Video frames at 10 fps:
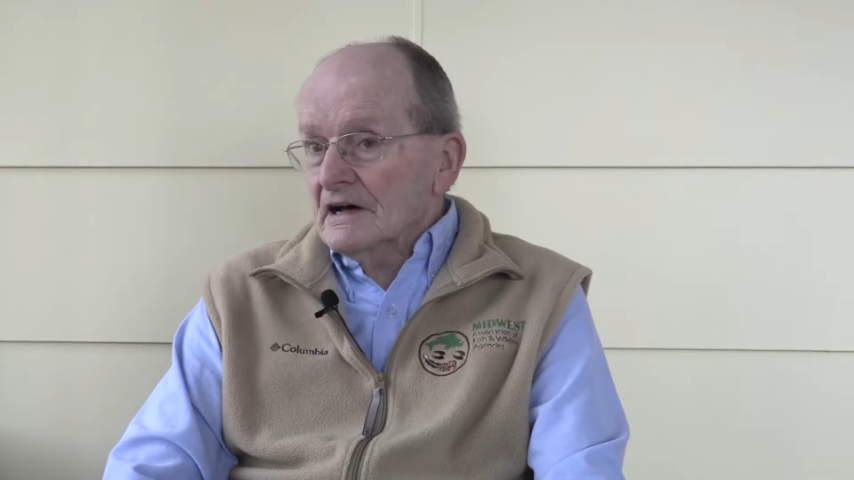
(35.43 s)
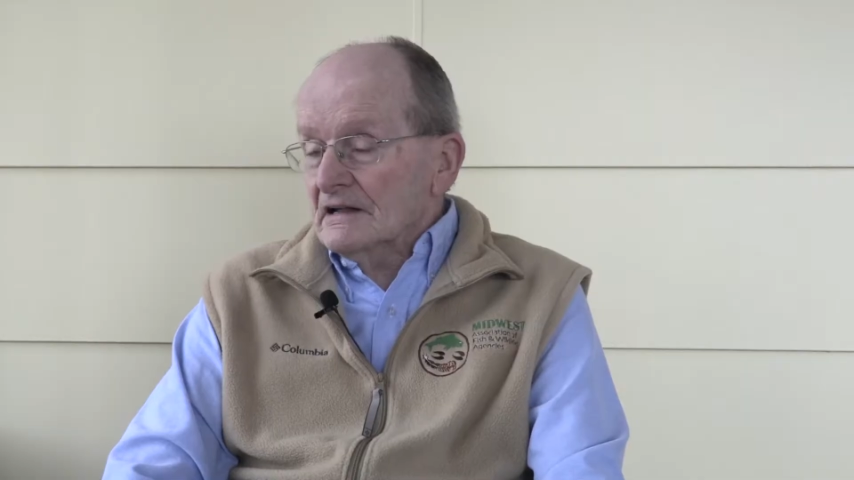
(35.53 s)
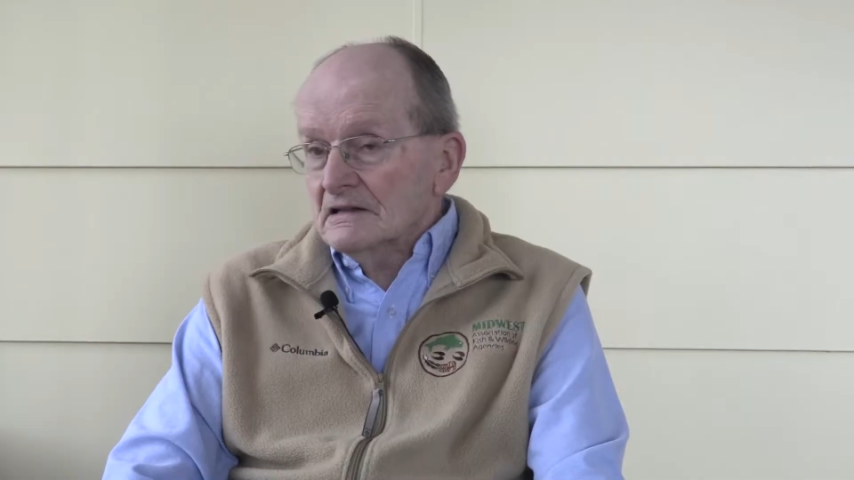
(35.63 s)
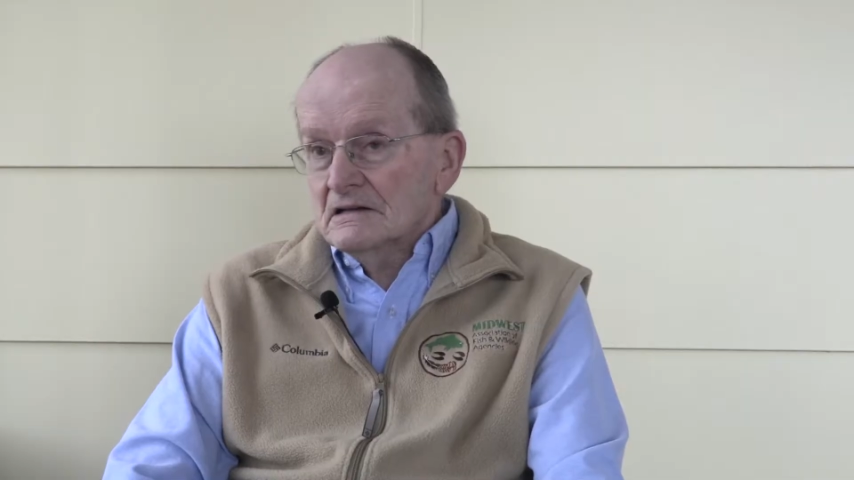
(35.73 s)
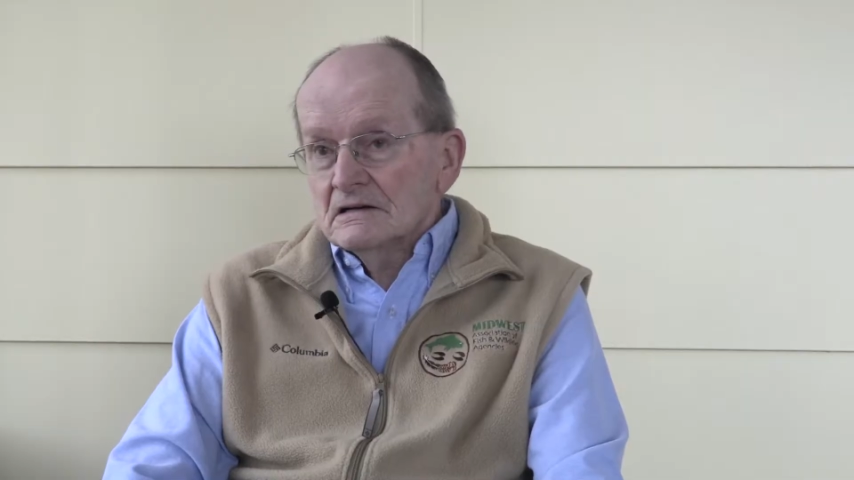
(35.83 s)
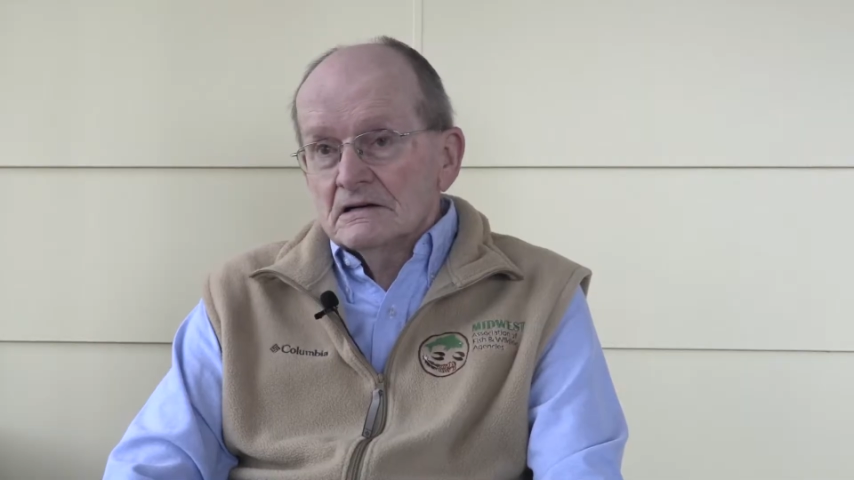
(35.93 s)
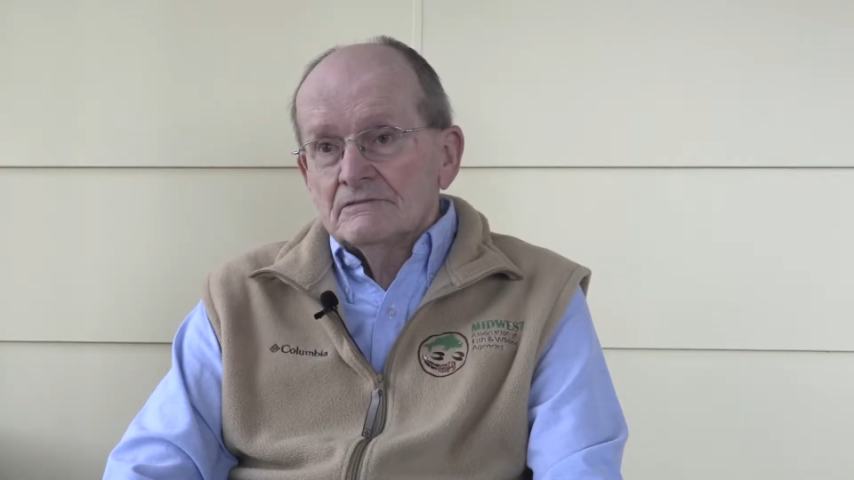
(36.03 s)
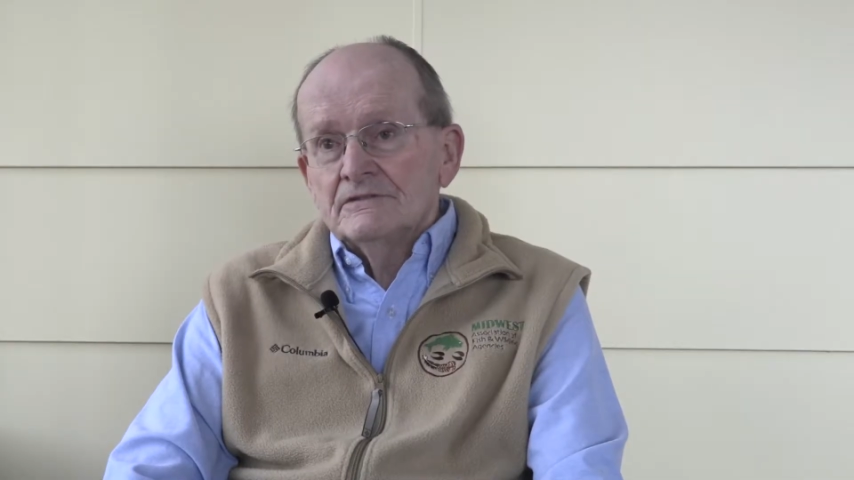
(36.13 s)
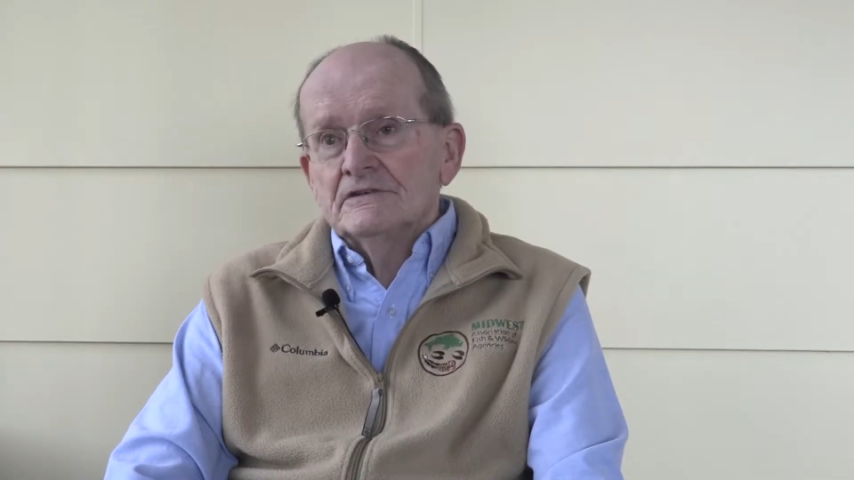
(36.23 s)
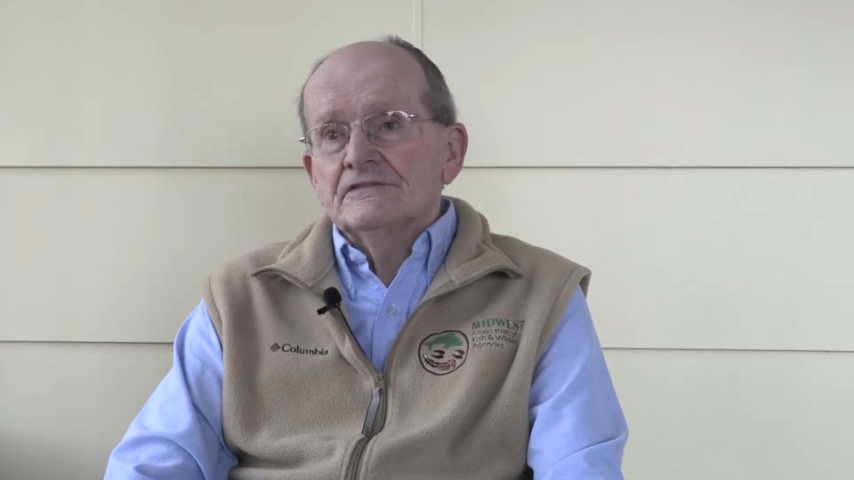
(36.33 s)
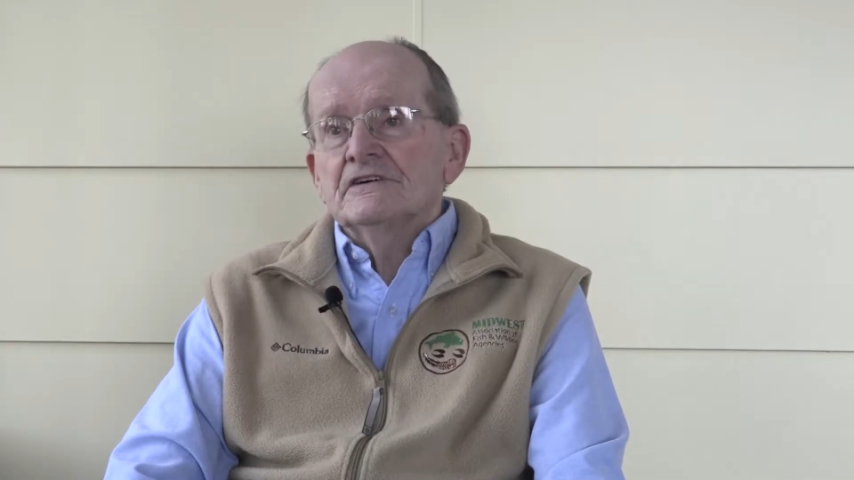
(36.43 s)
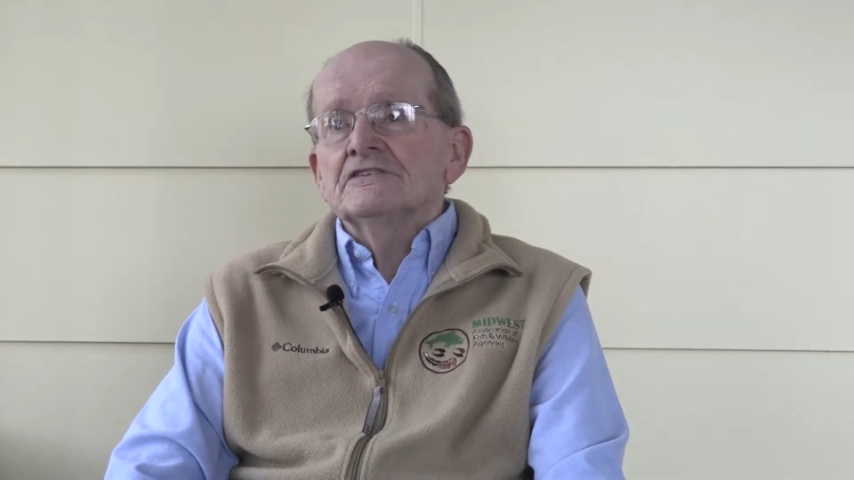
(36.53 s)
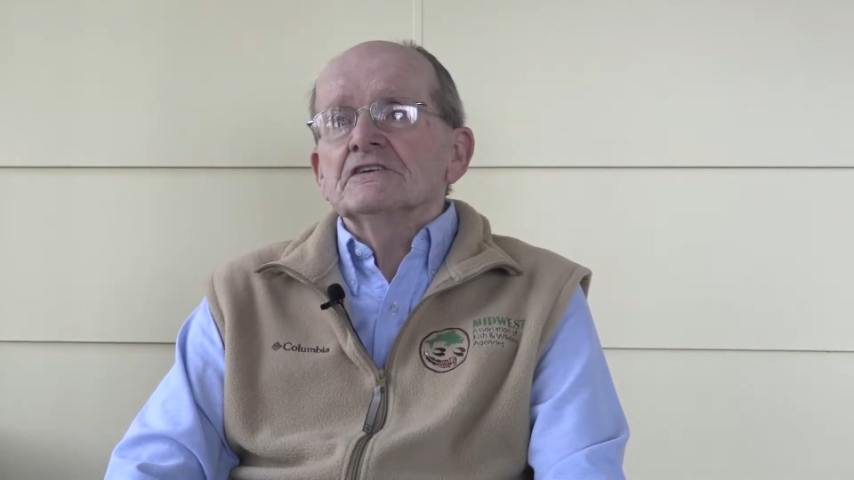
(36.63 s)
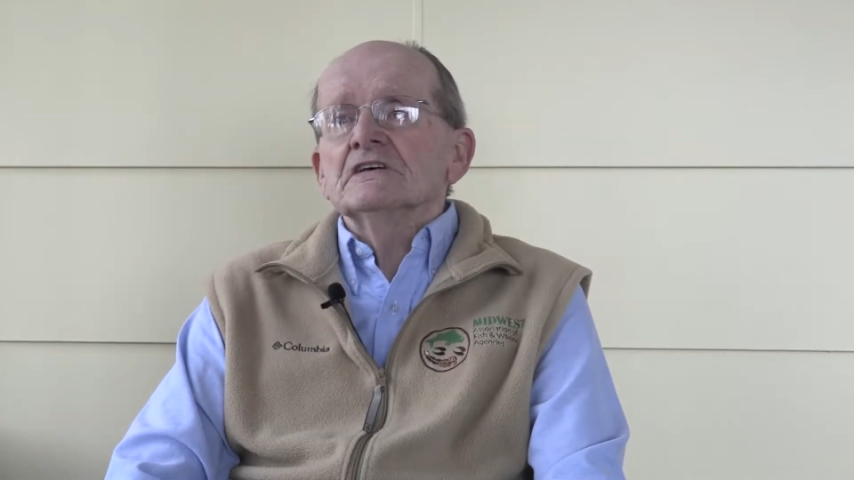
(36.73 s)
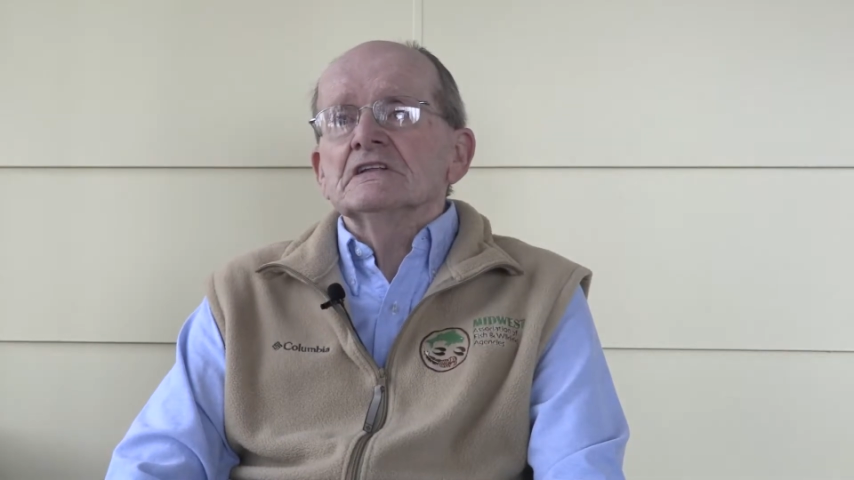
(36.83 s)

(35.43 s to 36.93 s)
I loved the fishing,